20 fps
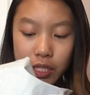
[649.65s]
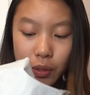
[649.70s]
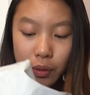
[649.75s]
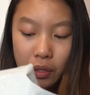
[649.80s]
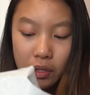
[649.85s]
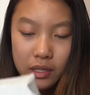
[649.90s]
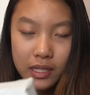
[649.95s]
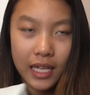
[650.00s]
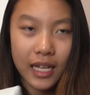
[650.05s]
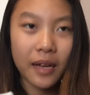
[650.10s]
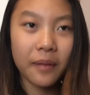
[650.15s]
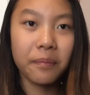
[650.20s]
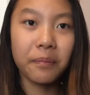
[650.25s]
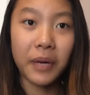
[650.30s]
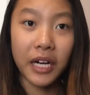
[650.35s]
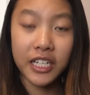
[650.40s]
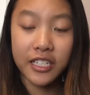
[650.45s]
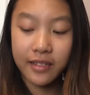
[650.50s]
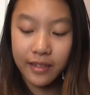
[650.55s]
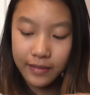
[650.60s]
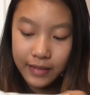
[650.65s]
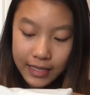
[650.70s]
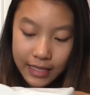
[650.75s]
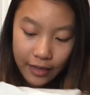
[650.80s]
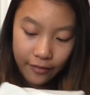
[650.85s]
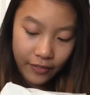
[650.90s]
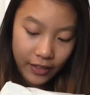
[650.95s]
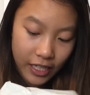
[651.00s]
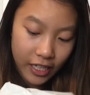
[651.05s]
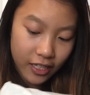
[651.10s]
So there's like a bunch of
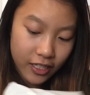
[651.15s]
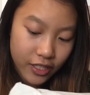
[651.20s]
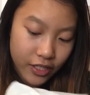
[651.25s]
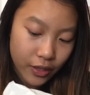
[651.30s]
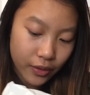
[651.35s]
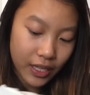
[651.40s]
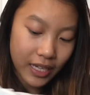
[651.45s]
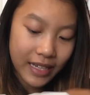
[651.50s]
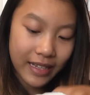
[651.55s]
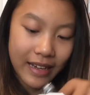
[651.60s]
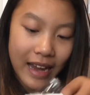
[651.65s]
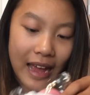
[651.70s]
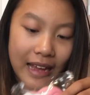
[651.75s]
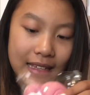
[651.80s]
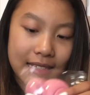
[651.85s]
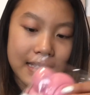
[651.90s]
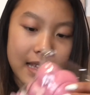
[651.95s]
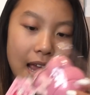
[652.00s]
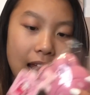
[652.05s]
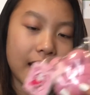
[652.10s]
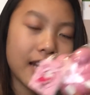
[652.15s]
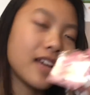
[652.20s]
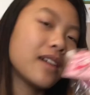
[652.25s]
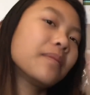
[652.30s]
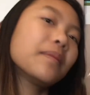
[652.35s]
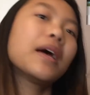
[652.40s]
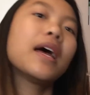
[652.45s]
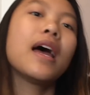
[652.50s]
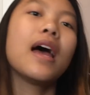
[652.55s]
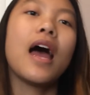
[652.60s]
stuff in here. So the next
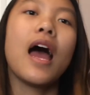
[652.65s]
item,